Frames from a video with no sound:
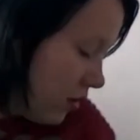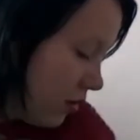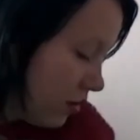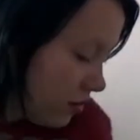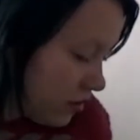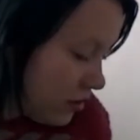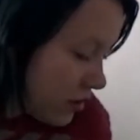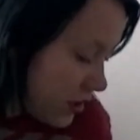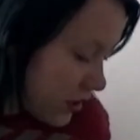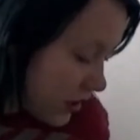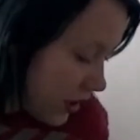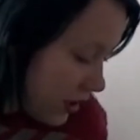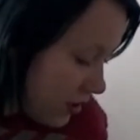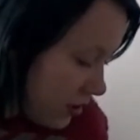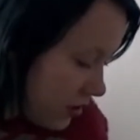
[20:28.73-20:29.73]
hold on a
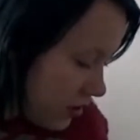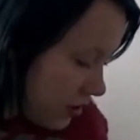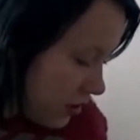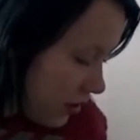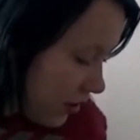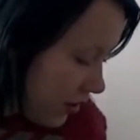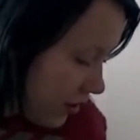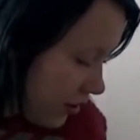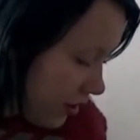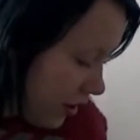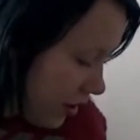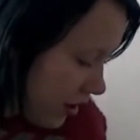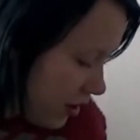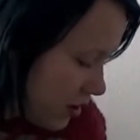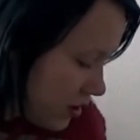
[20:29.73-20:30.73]
second, I think
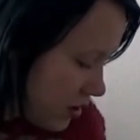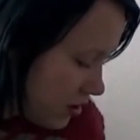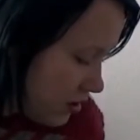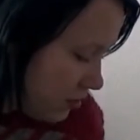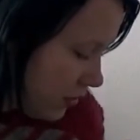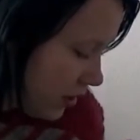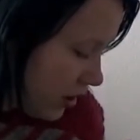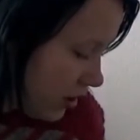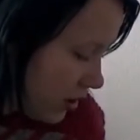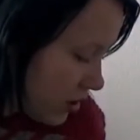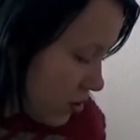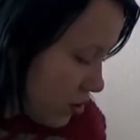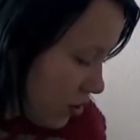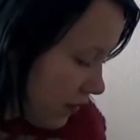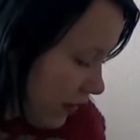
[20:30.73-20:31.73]
it's Minna
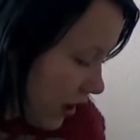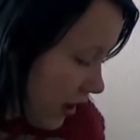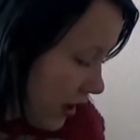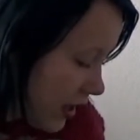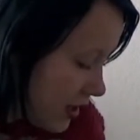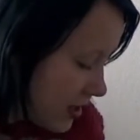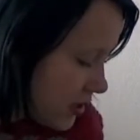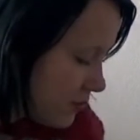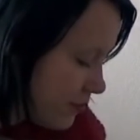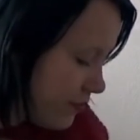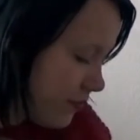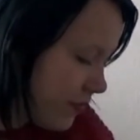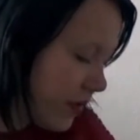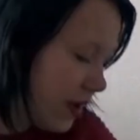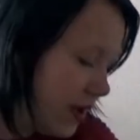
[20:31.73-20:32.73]
Sorvala, yes.
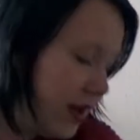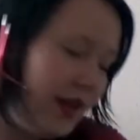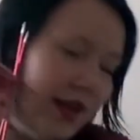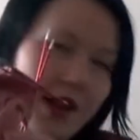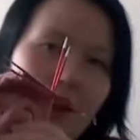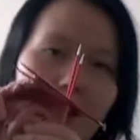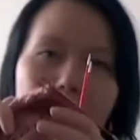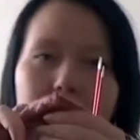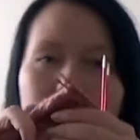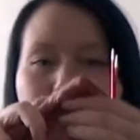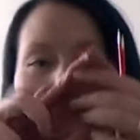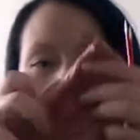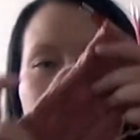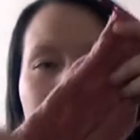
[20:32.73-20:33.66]
Leimus